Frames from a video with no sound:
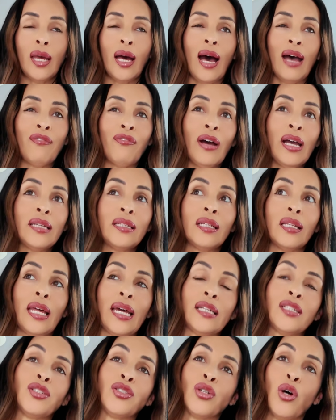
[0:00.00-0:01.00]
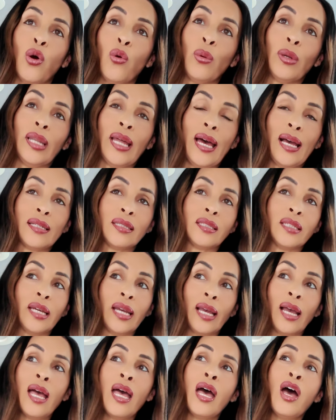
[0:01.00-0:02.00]
I find it like so
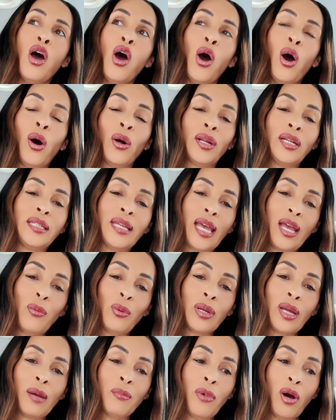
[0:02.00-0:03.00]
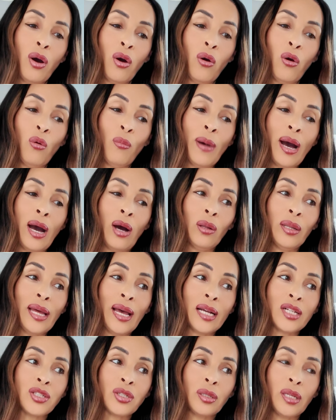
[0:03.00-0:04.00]
relaxing. On a day when I'm home, I'll
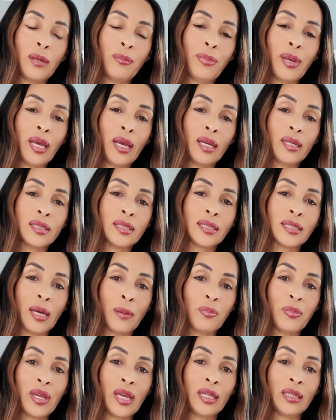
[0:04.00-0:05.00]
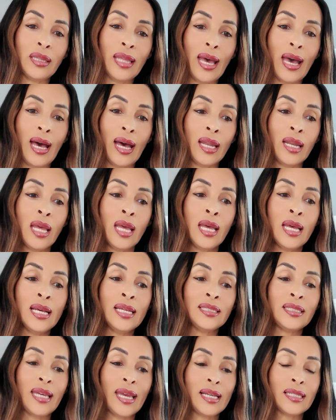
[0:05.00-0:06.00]
actually pick something that
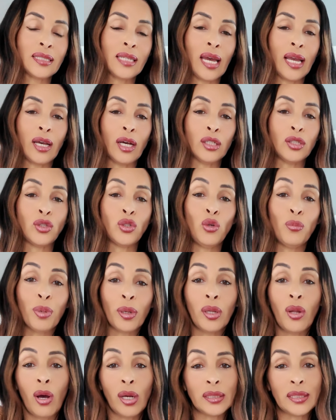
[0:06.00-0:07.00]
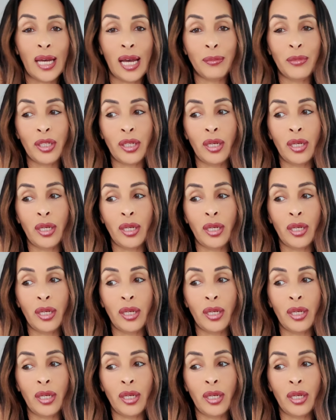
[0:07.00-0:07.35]
takes like a super long time to